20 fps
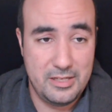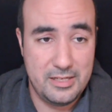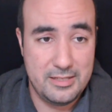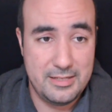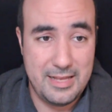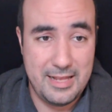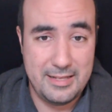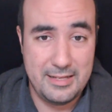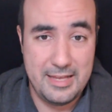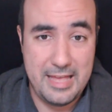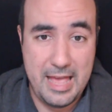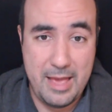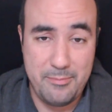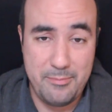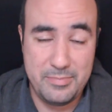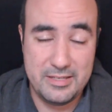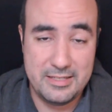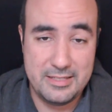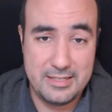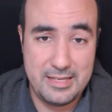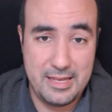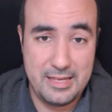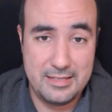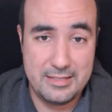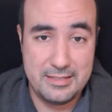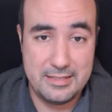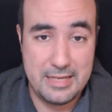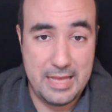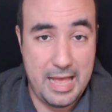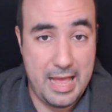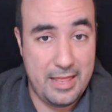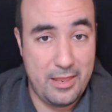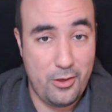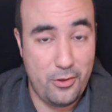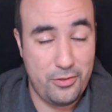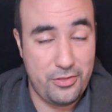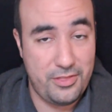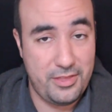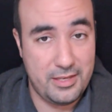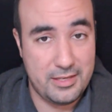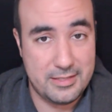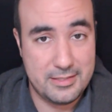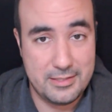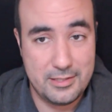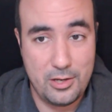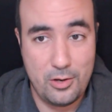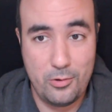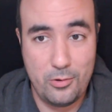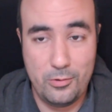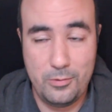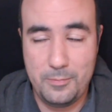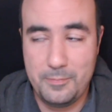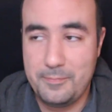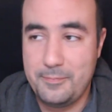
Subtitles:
Is that a happenstance? I don't think so.